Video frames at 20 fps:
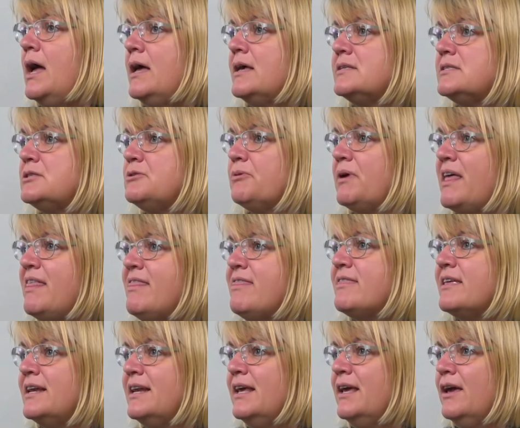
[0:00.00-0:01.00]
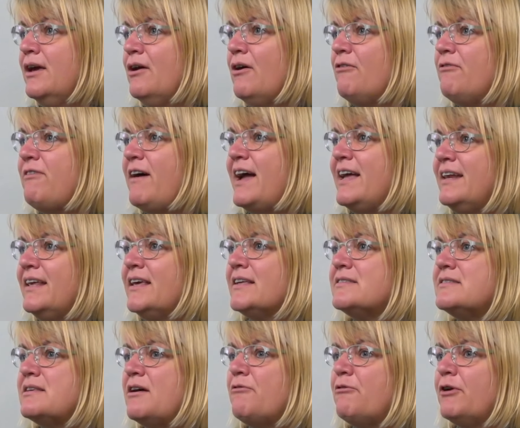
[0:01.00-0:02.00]
strengthening of fighting and
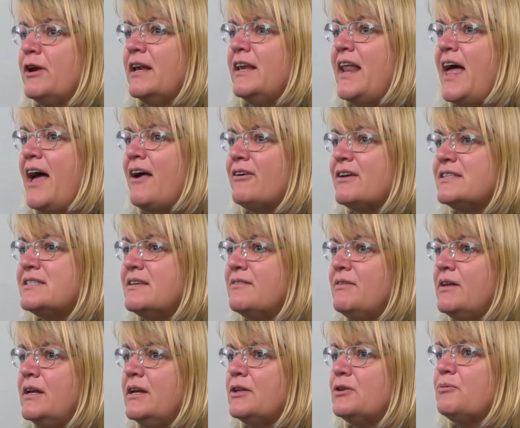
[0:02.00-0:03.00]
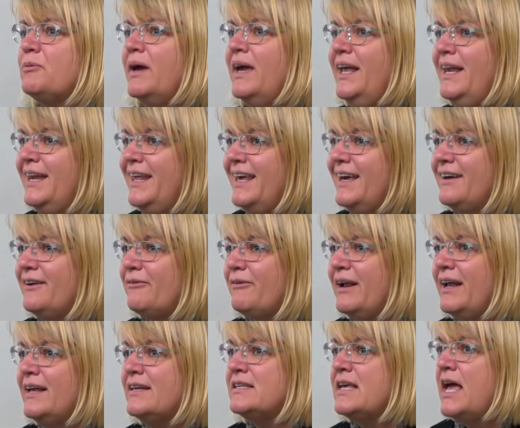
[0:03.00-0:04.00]
suffering narrative in Lithuania,
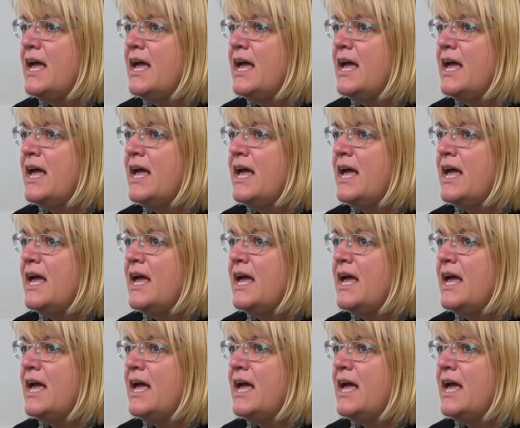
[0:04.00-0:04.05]
right?